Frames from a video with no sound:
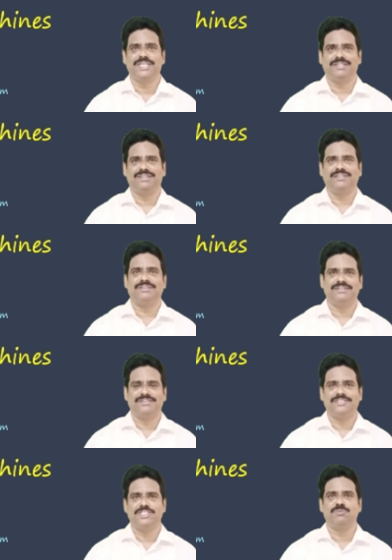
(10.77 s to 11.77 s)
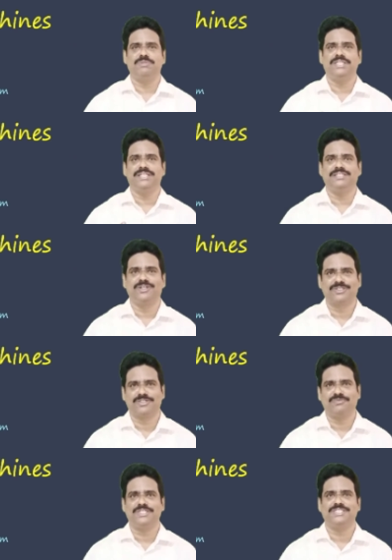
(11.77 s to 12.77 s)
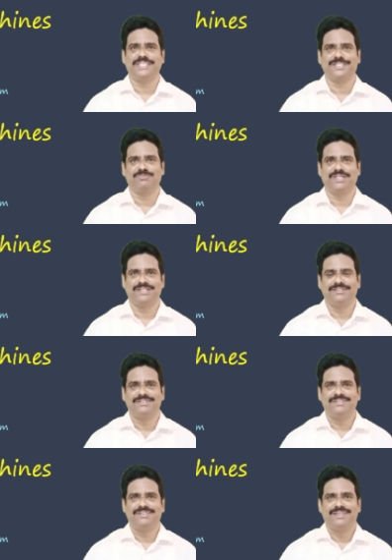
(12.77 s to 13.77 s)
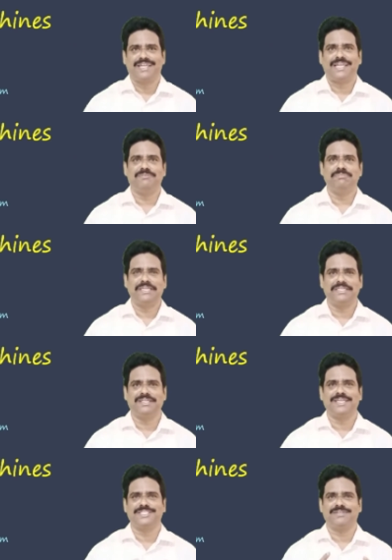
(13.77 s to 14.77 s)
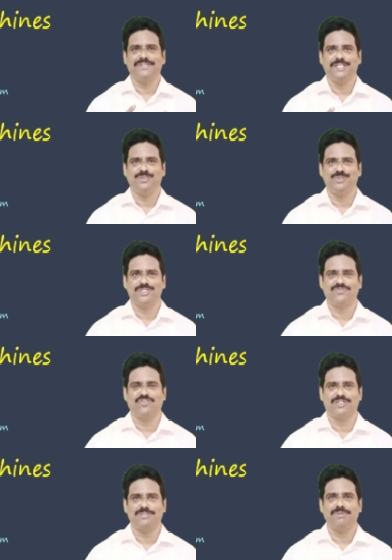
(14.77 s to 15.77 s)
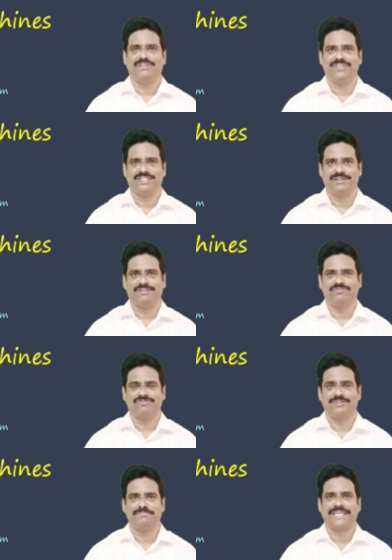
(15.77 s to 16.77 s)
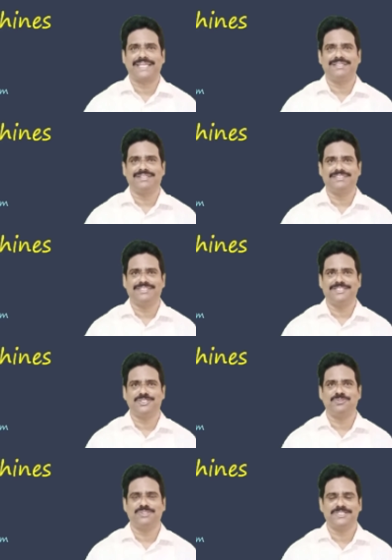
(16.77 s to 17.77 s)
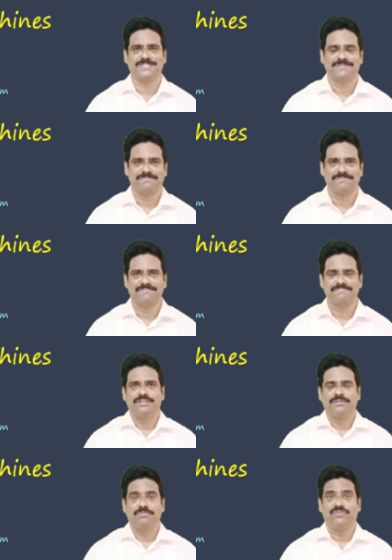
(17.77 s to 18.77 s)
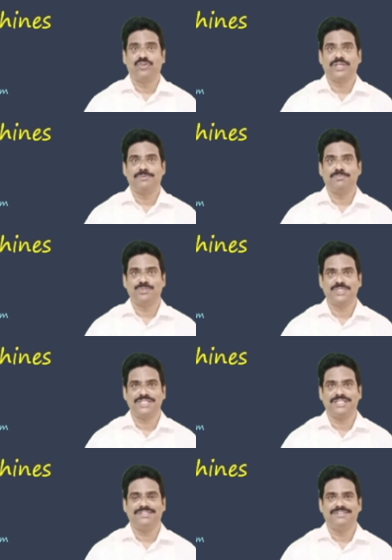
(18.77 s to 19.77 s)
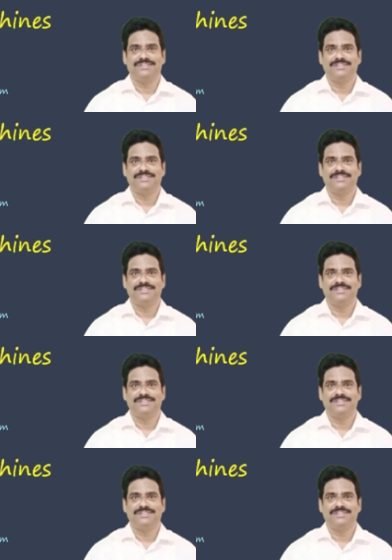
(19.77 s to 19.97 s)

channel. It's me, Dr. V. Jayakumar. I am making lecture videos for the benefit of mechanical engineering students. Before I proceed,